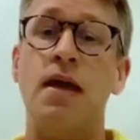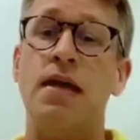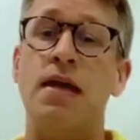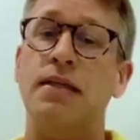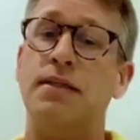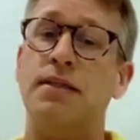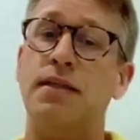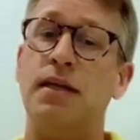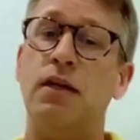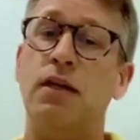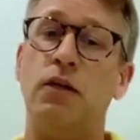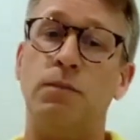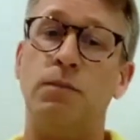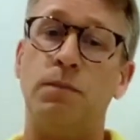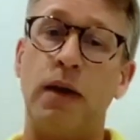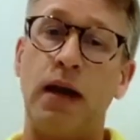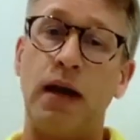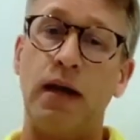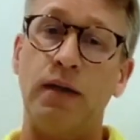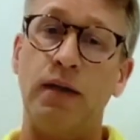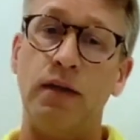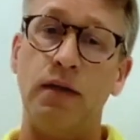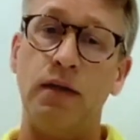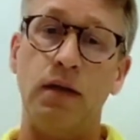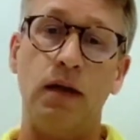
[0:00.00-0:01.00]
Still not
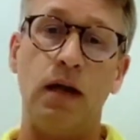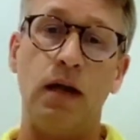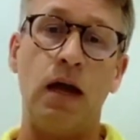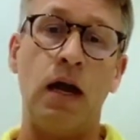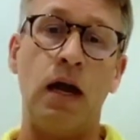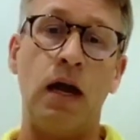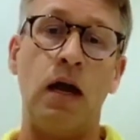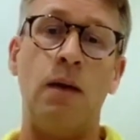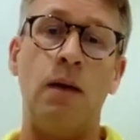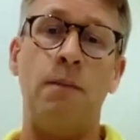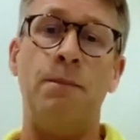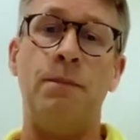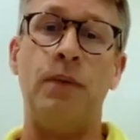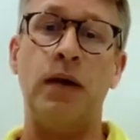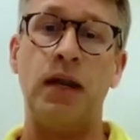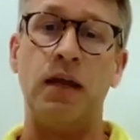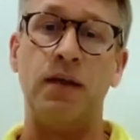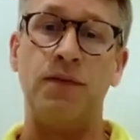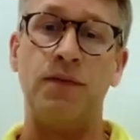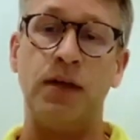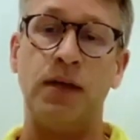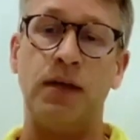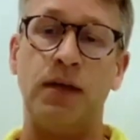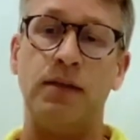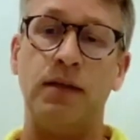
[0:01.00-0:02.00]
bad, but I
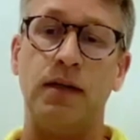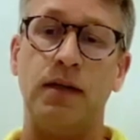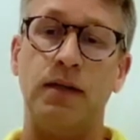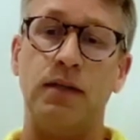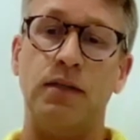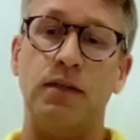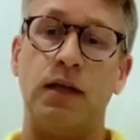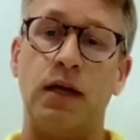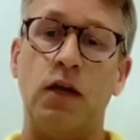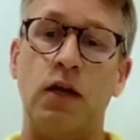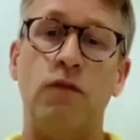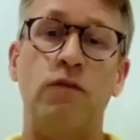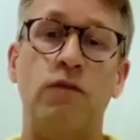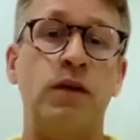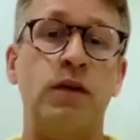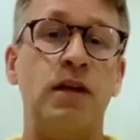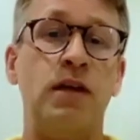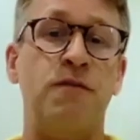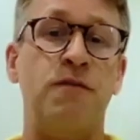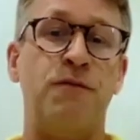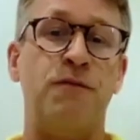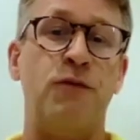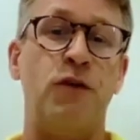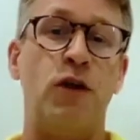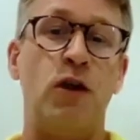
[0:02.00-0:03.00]
think that kind of
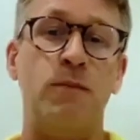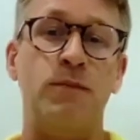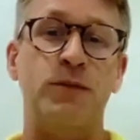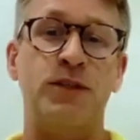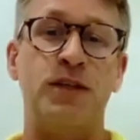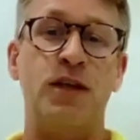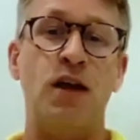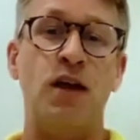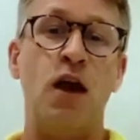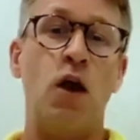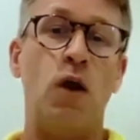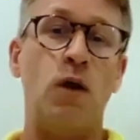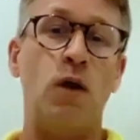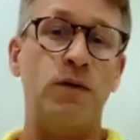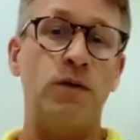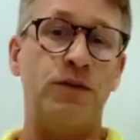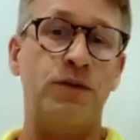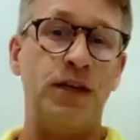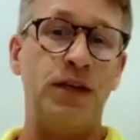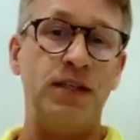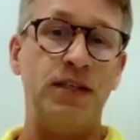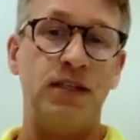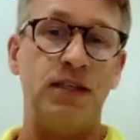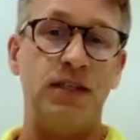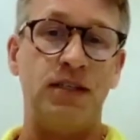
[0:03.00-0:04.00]
reaffirms our
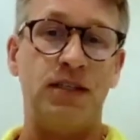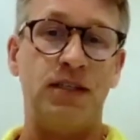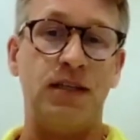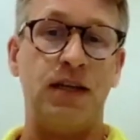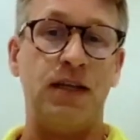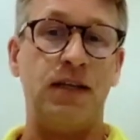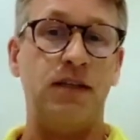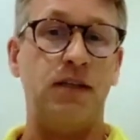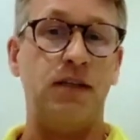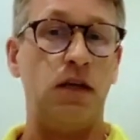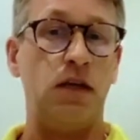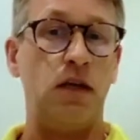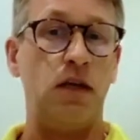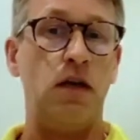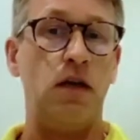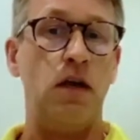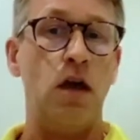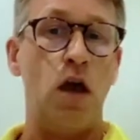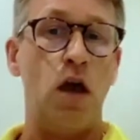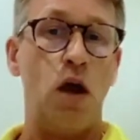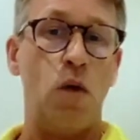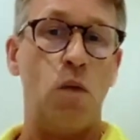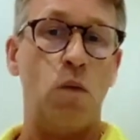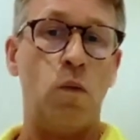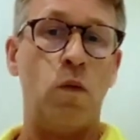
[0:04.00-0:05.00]
thesis that
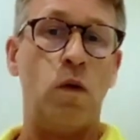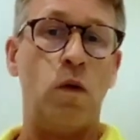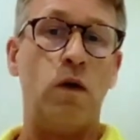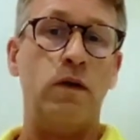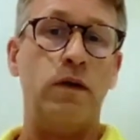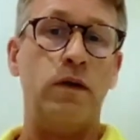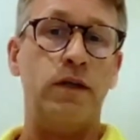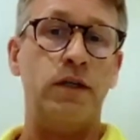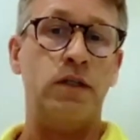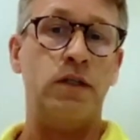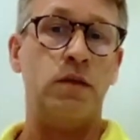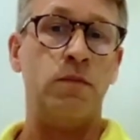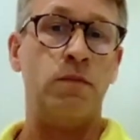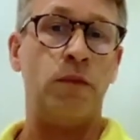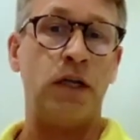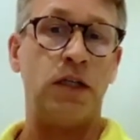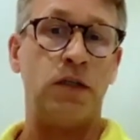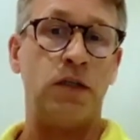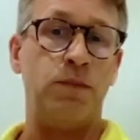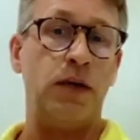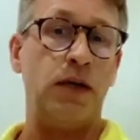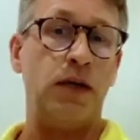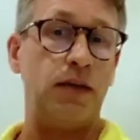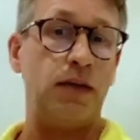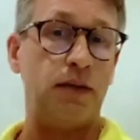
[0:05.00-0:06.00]
the world is
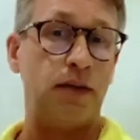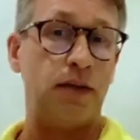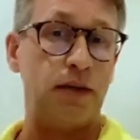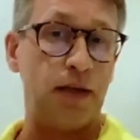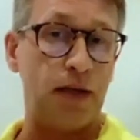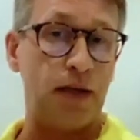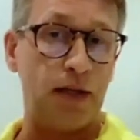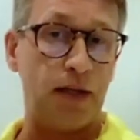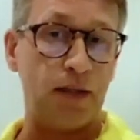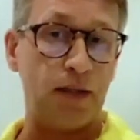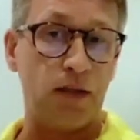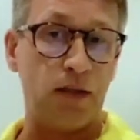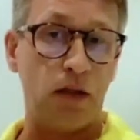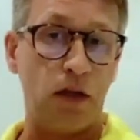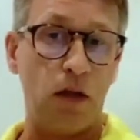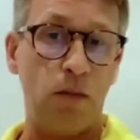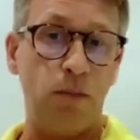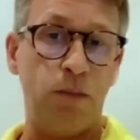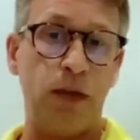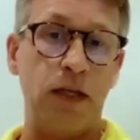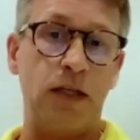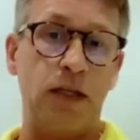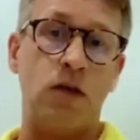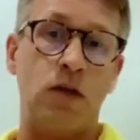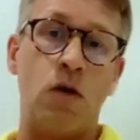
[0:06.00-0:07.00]
much bigger than just
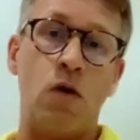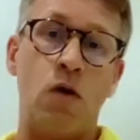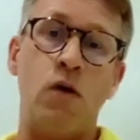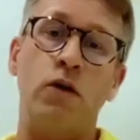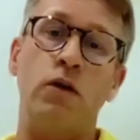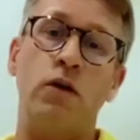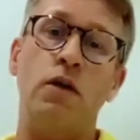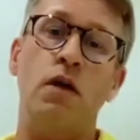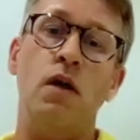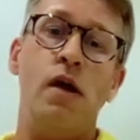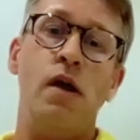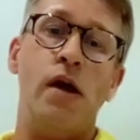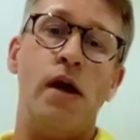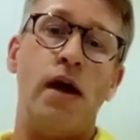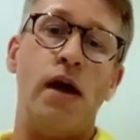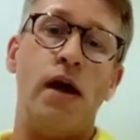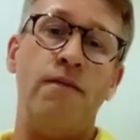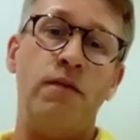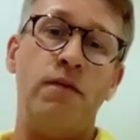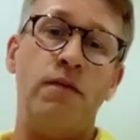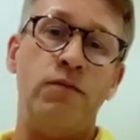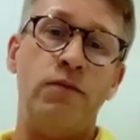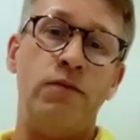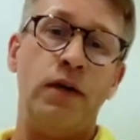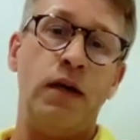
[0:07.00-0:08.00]
Bitcoin, and
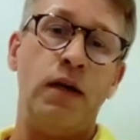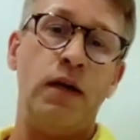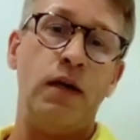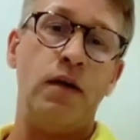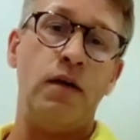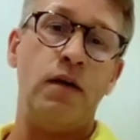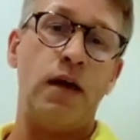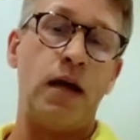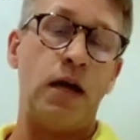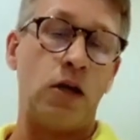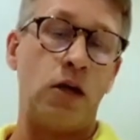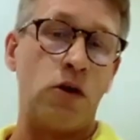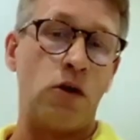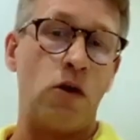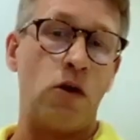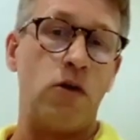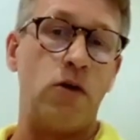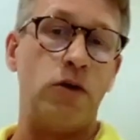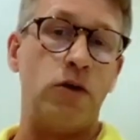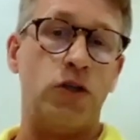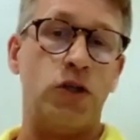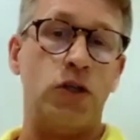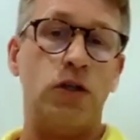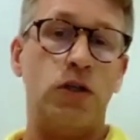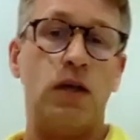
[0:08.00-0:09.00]
we really
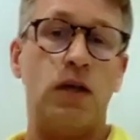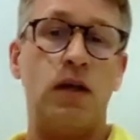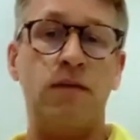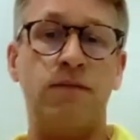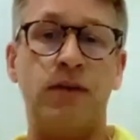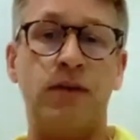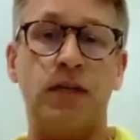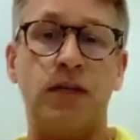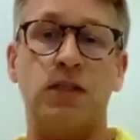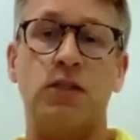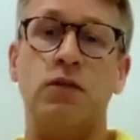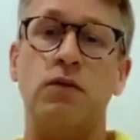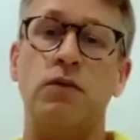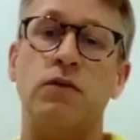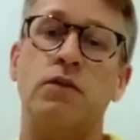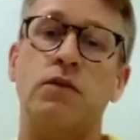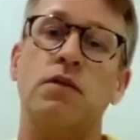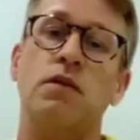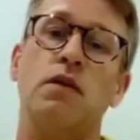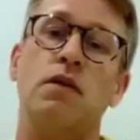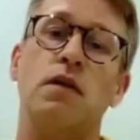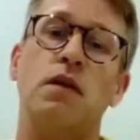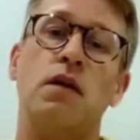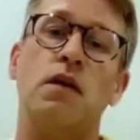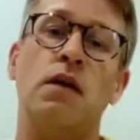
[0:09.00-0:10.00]
encourage
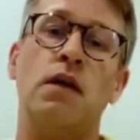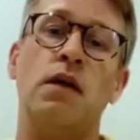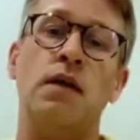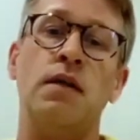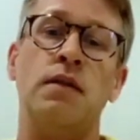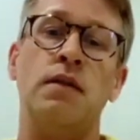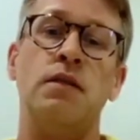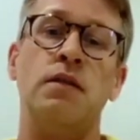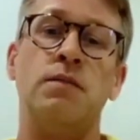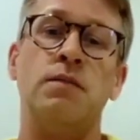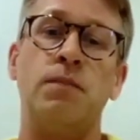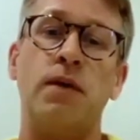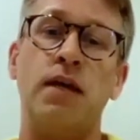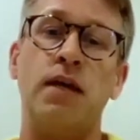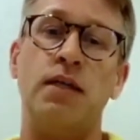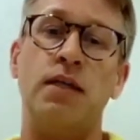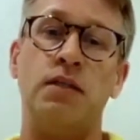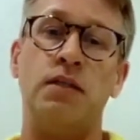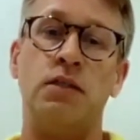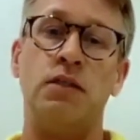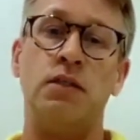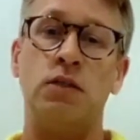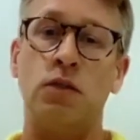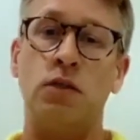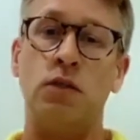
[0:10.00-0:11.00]
investors in the
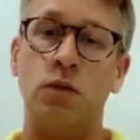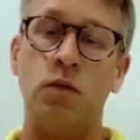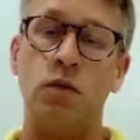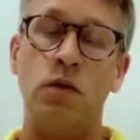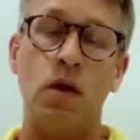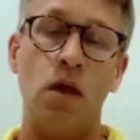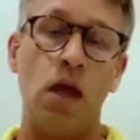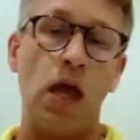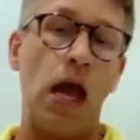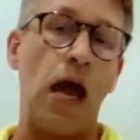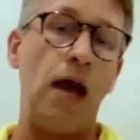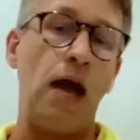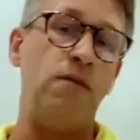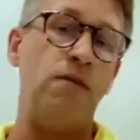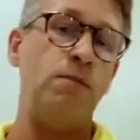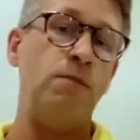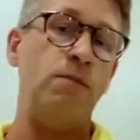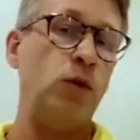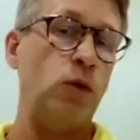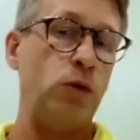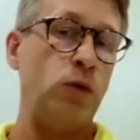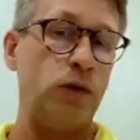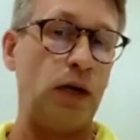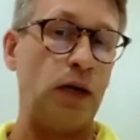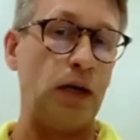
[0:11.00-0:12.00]
space to have a
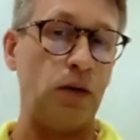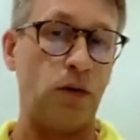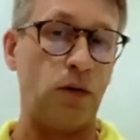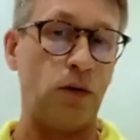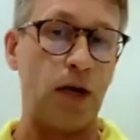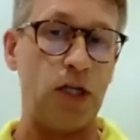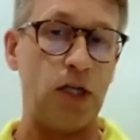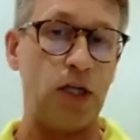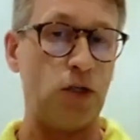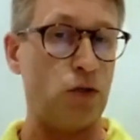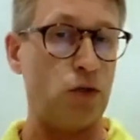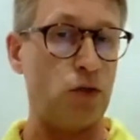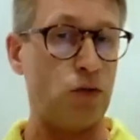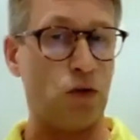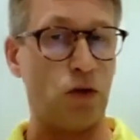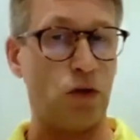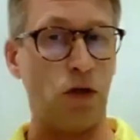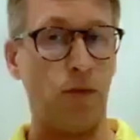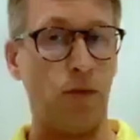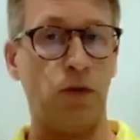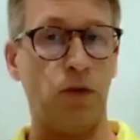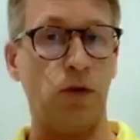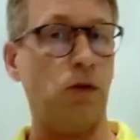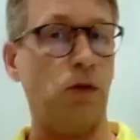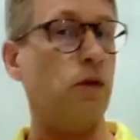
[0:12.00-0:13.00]
broader allocation to
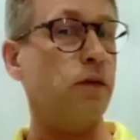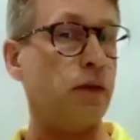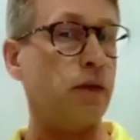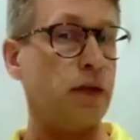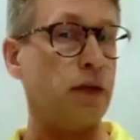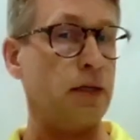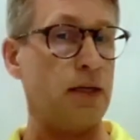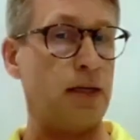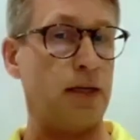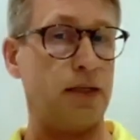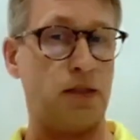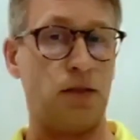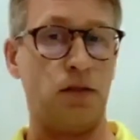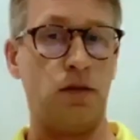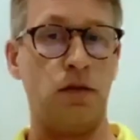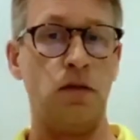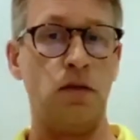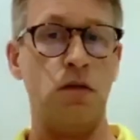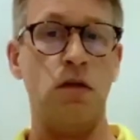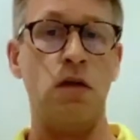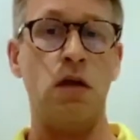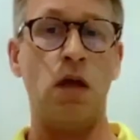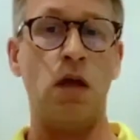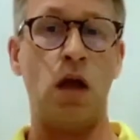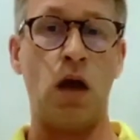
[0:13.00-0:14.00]
crypto than just
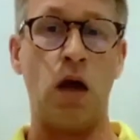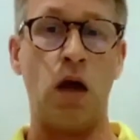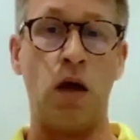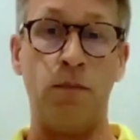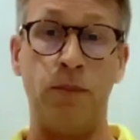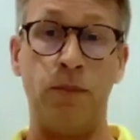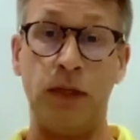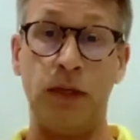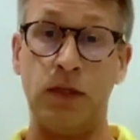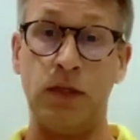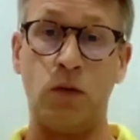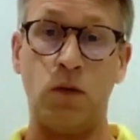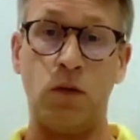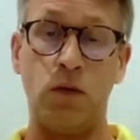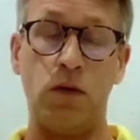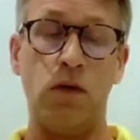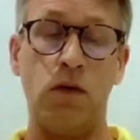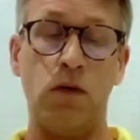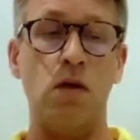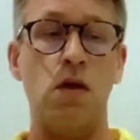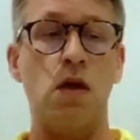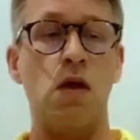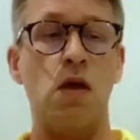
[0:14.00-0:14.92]
Bitcoin.